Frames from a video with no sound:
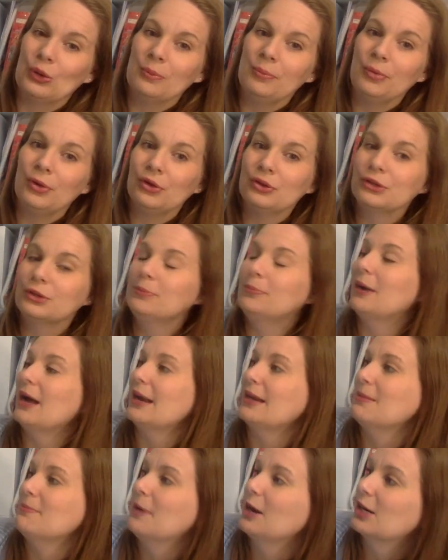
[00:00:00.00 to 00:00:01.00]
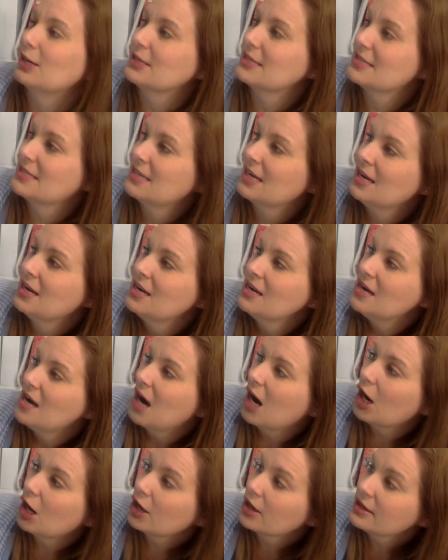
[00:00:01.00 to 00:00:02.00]
Polar body parts.
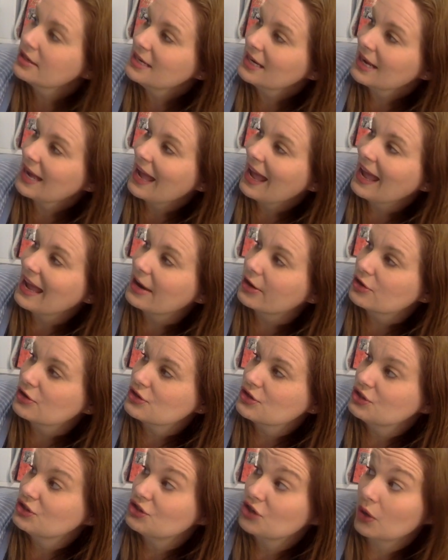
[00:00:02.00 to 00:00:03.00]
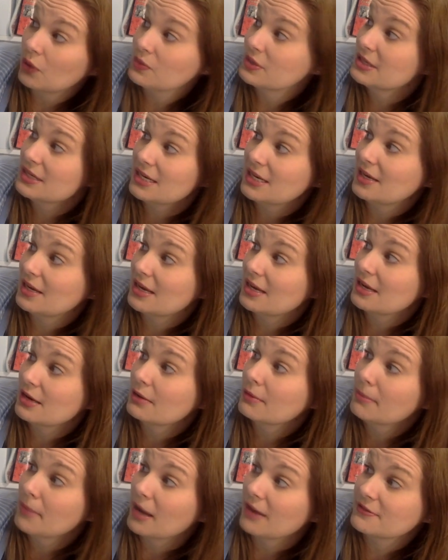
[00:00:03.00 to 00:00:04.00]
Arctic hares don't need
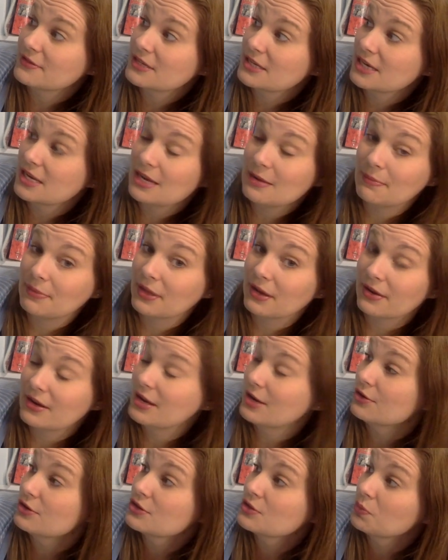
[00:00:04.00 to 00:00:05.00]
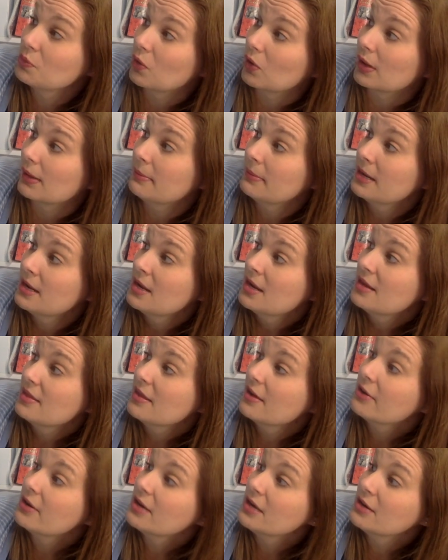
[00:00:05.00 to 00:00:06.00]
earmuffs to keep their ears warm.
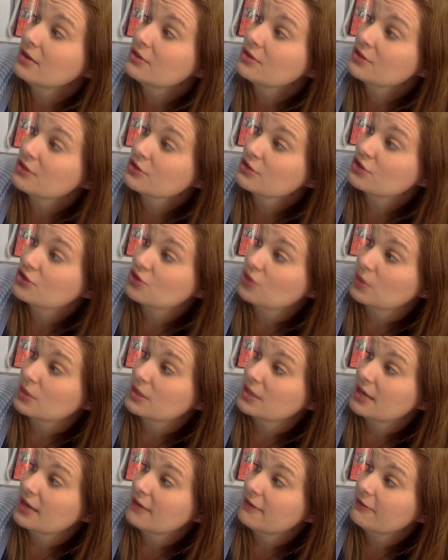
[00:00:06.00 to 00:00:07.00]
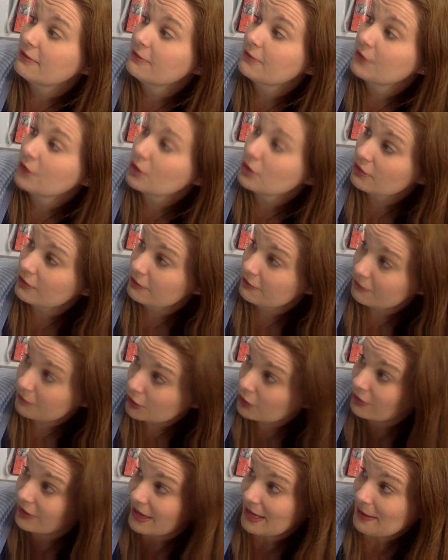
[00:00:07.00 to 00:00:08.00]
Their ears are short and
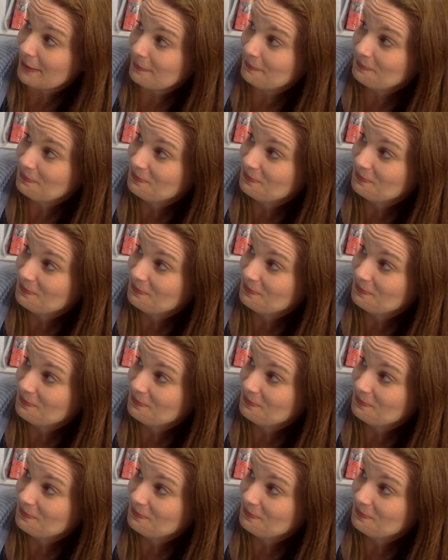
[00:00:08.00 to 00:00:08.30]
furry.